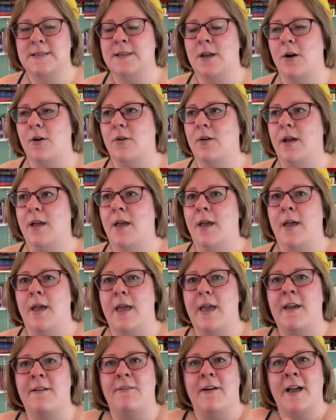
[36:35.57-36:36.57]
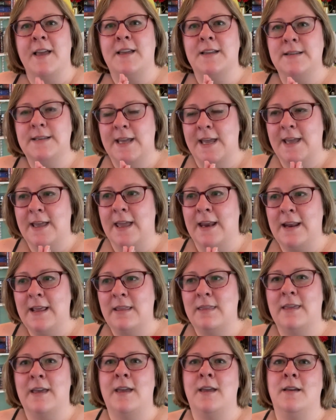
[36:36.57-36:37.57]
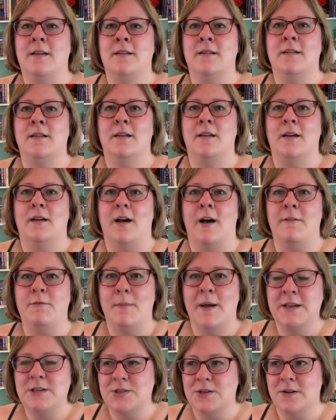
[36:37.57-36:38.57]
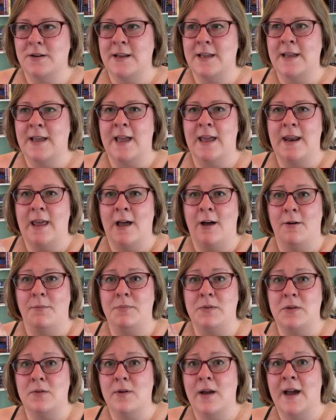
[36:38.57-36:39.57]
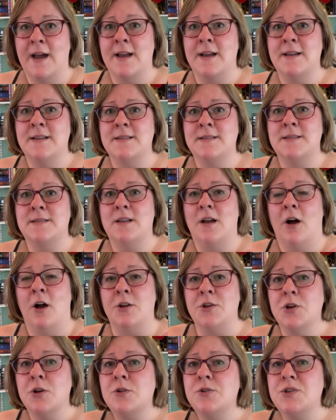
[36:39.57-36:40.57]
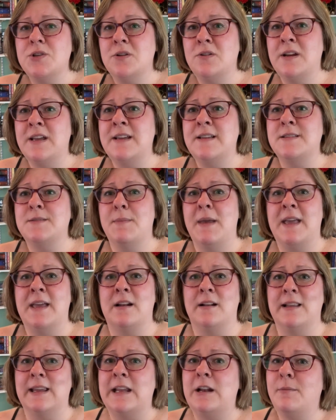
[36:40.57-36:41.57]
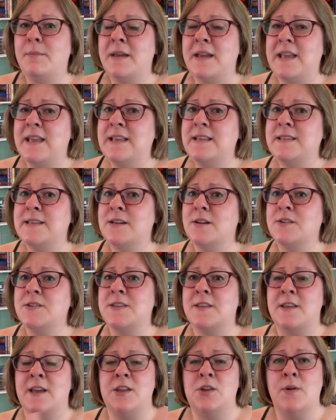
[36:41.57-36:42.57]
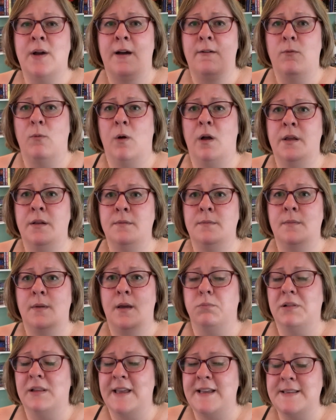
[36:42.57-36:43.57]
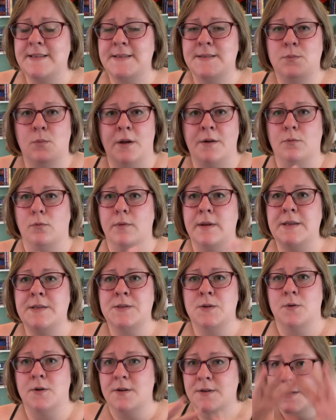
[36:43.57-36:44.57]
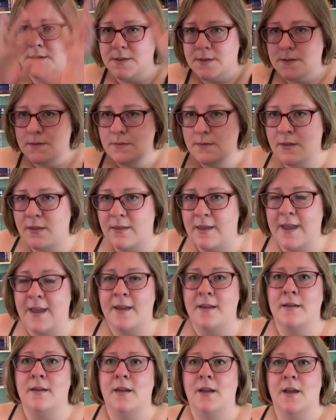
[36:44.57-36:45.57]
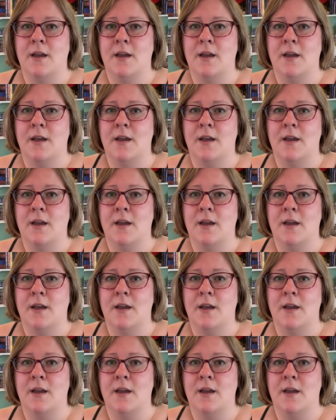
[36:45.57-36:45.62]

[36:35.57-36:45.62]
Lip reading: So if I can take anything of my journey and help you guys on your journeys, make it a little bit easier so that you have one place, one resource thing